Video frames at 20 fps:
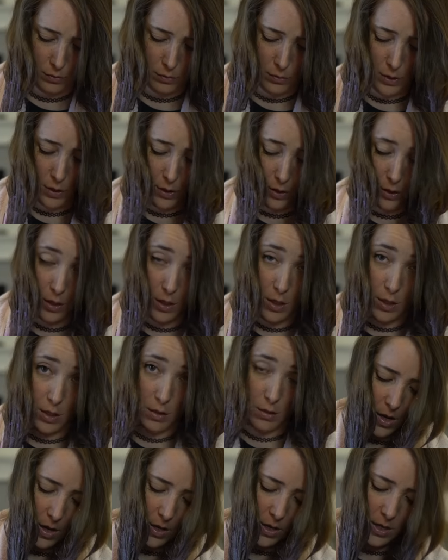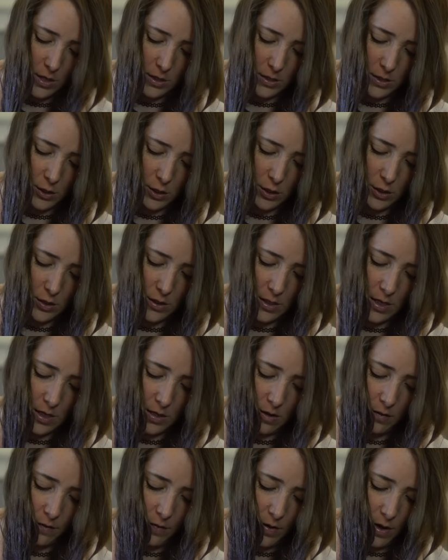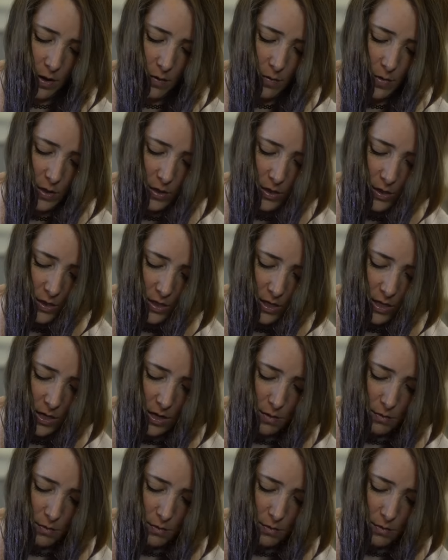Really? I guess just like the vitamin C,